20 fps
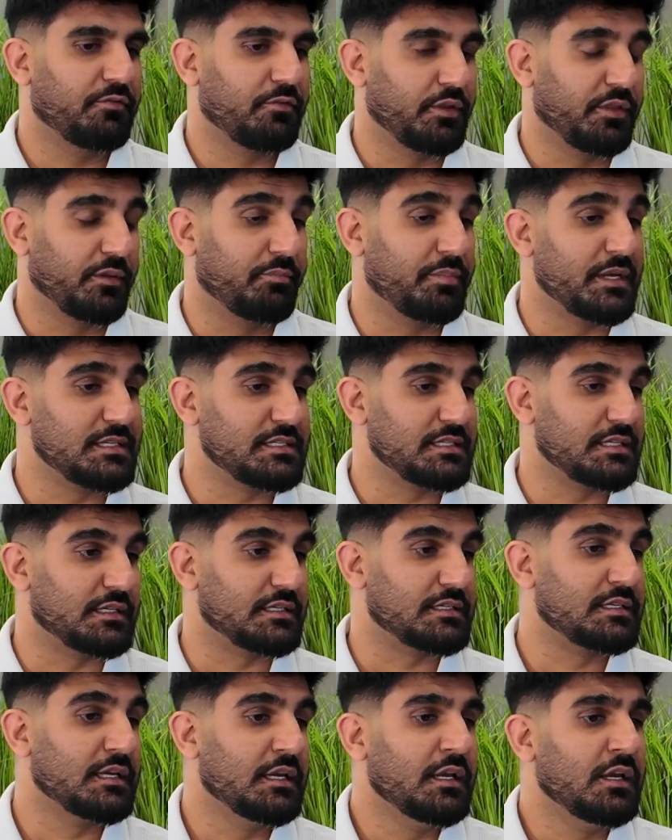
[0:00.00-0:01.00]
for the
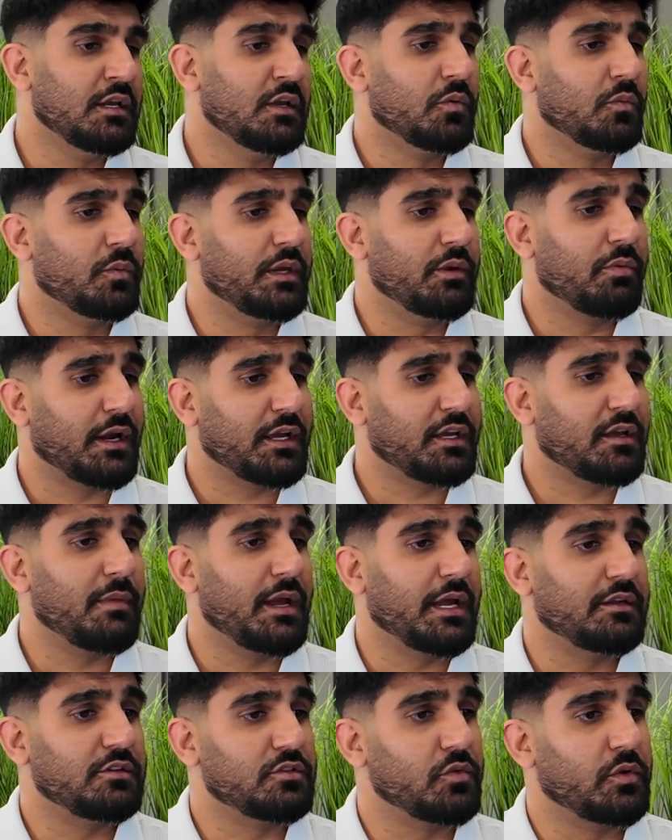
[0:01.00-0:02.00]
business, we
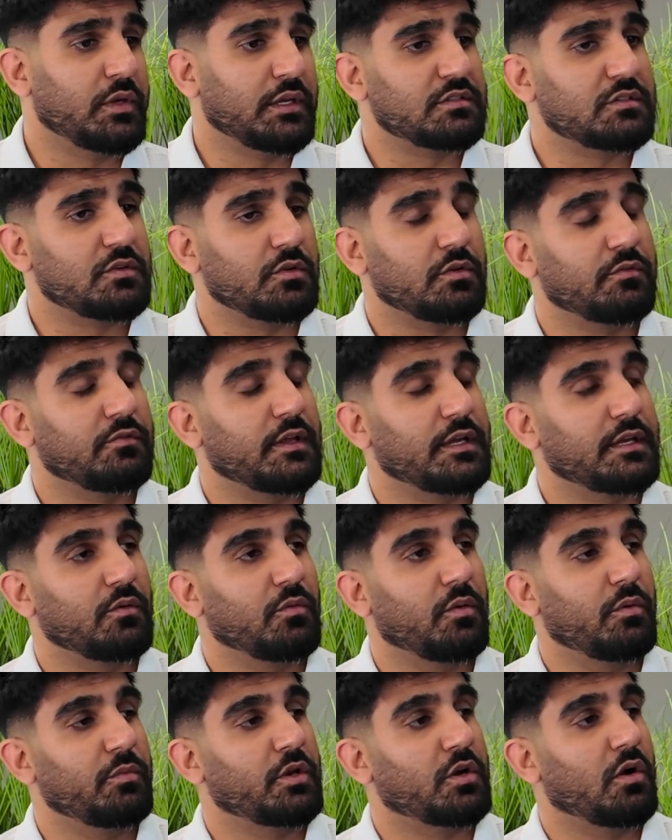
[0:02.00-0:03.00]
recommend doing sort of
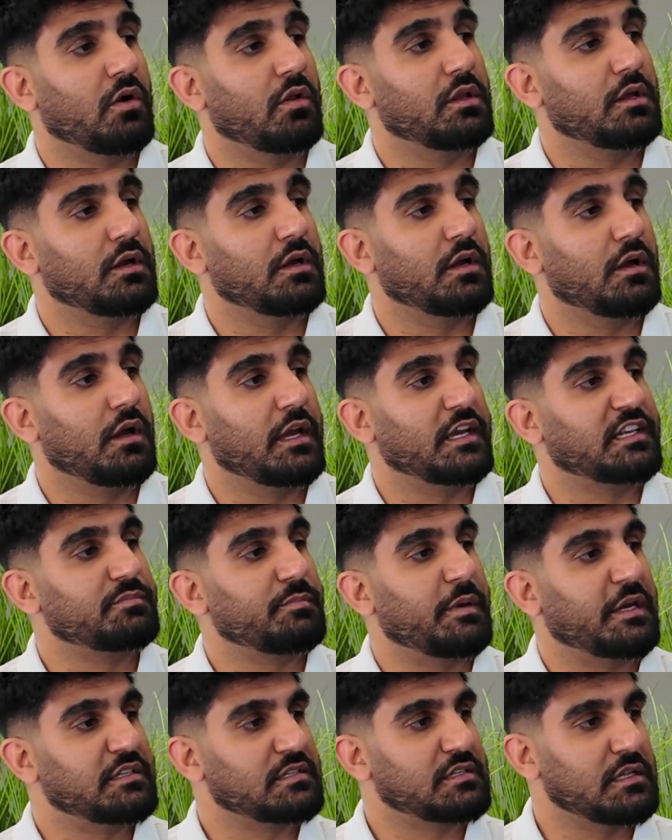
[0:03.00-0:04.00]
like what we call a
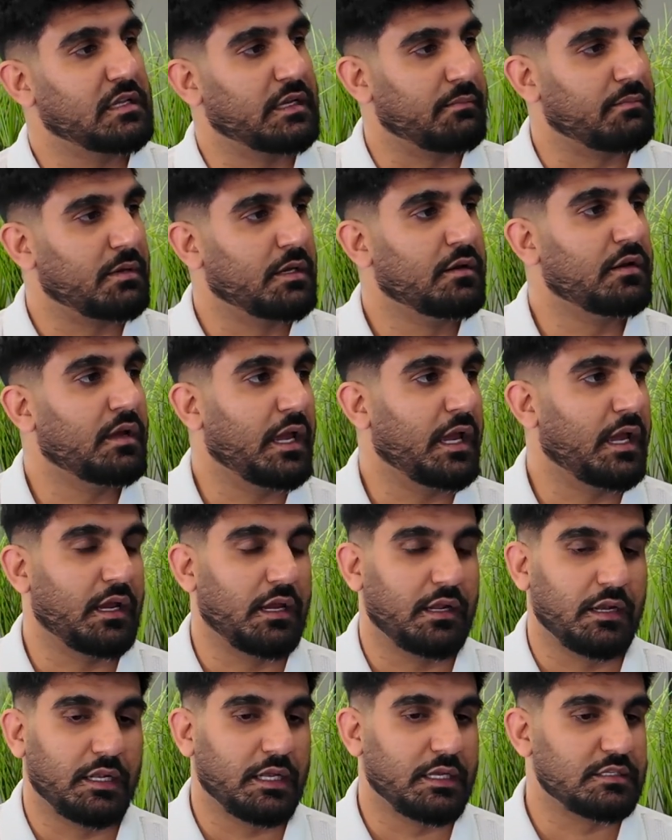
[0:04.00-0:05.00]
expense claim.
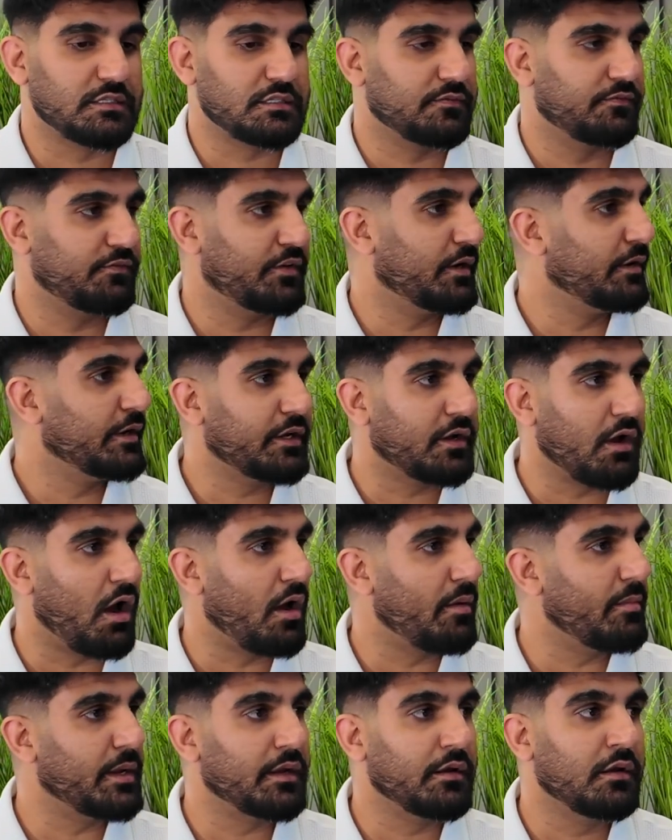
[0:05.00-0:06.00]
And it's very
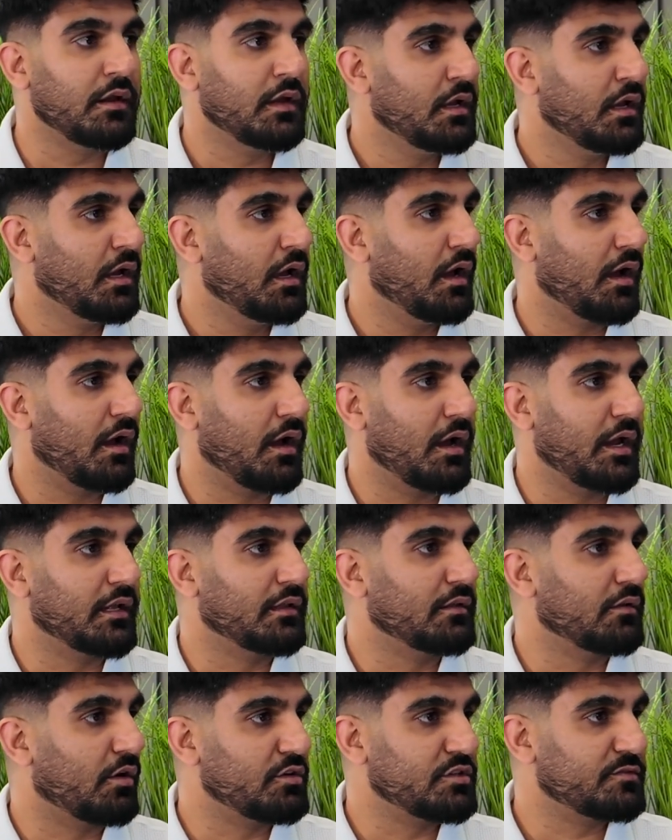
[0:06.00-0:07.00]
common
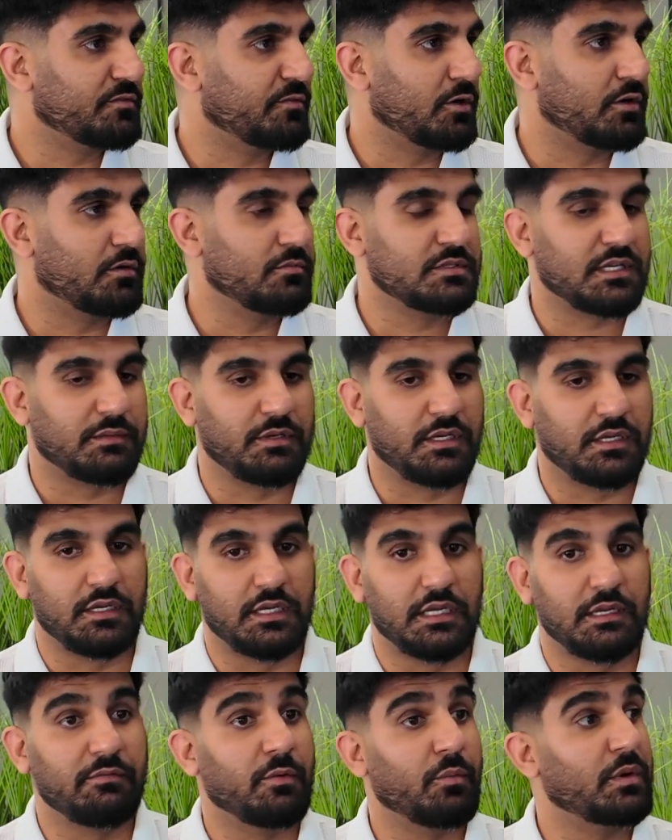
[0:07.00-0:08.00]
in large firms. I
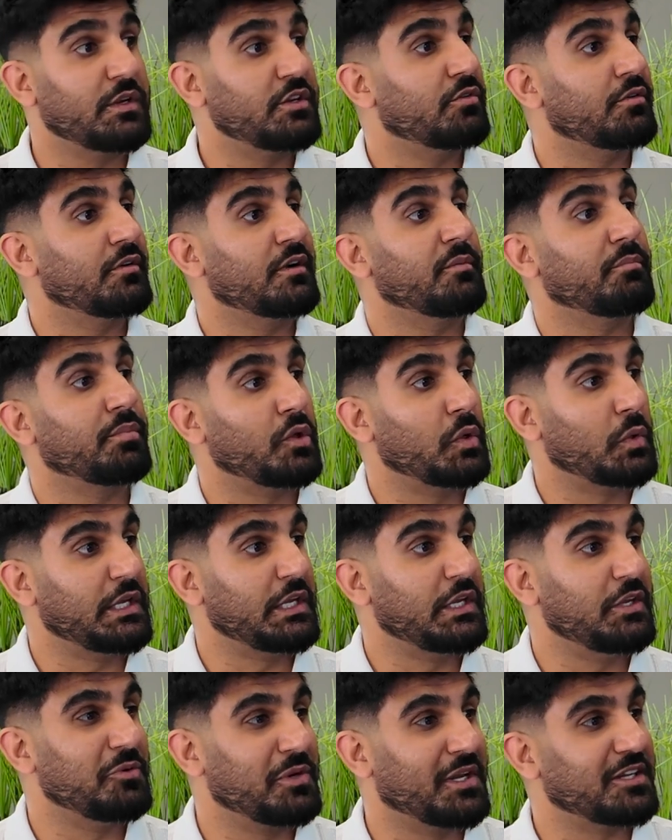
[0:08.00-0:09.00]
mean, even when you're an
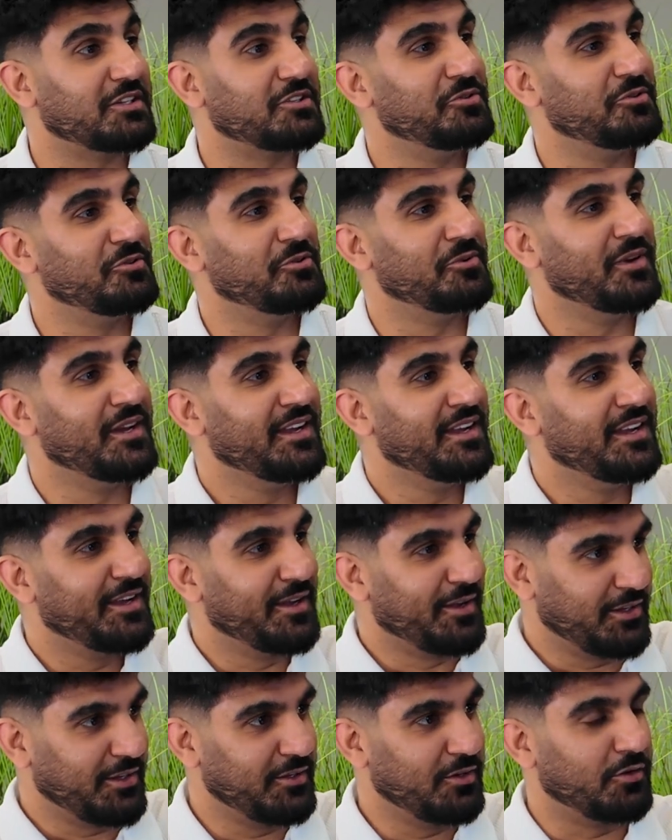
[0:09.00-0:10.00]
employee, you get to
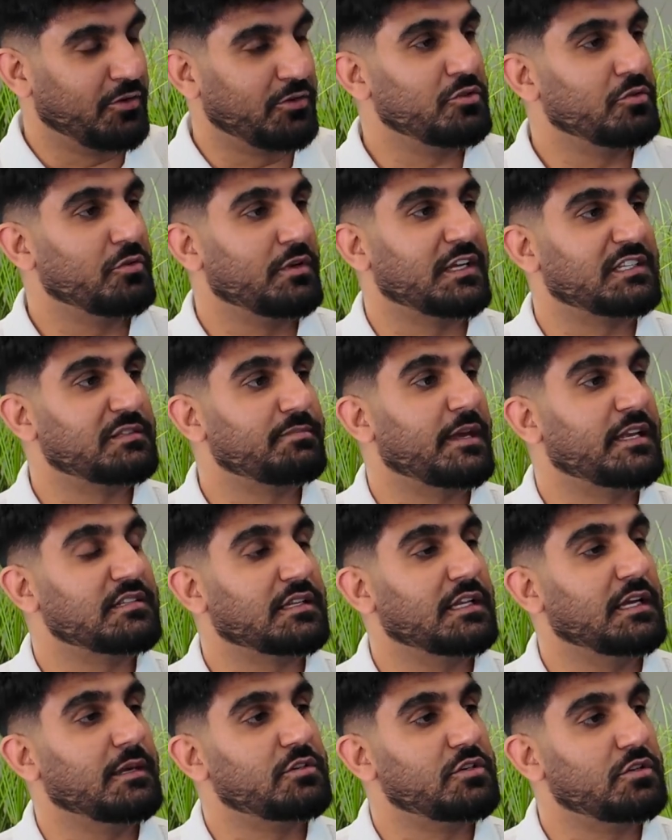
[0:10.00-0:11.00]
do an
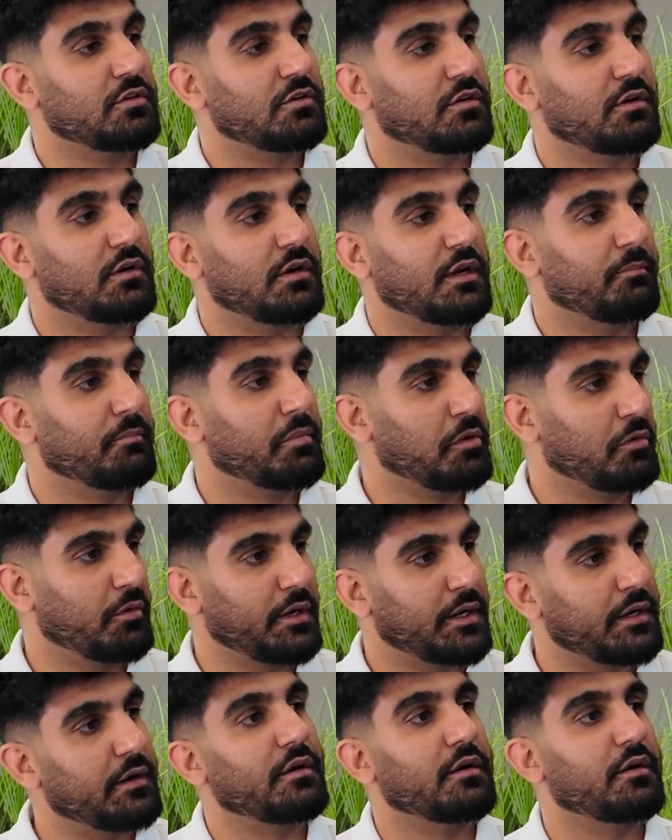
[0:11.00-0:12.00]
expense claim to your
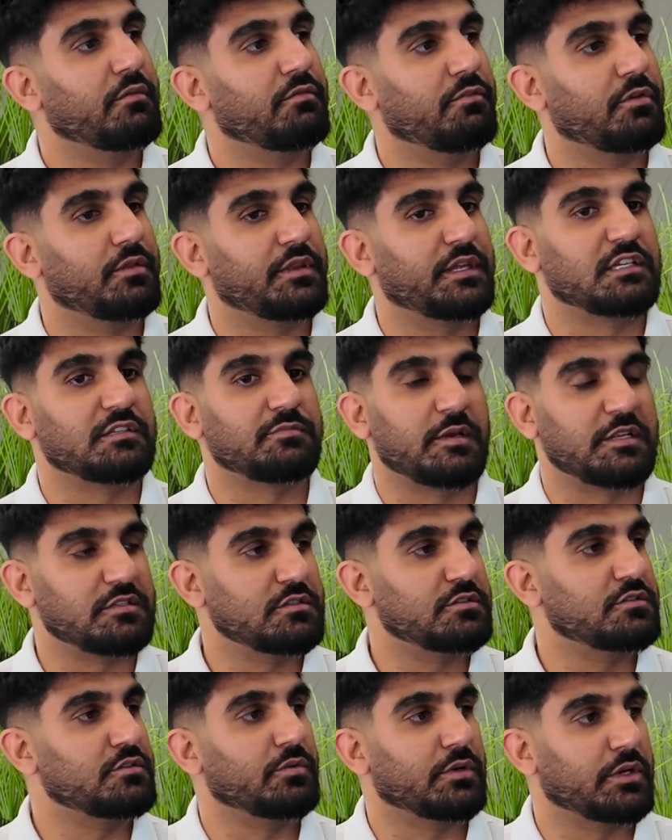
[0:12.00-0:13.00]
employer for the
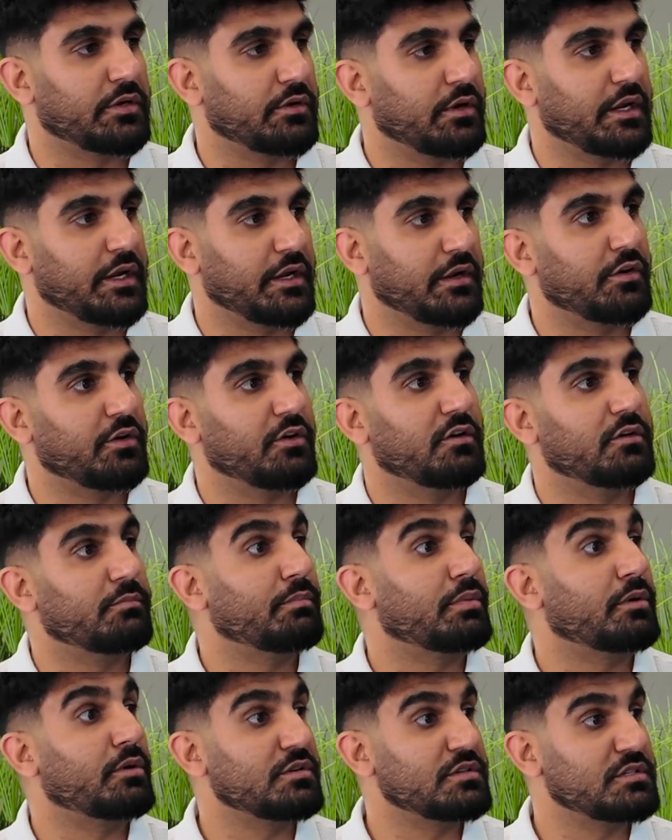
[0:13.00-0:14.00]
expenses you
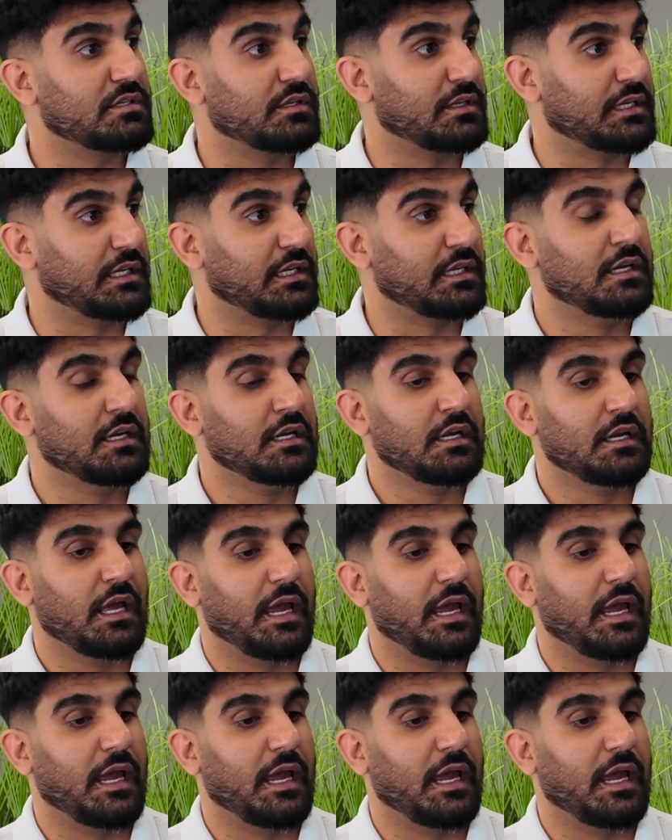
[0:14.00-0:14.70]
incurred personally.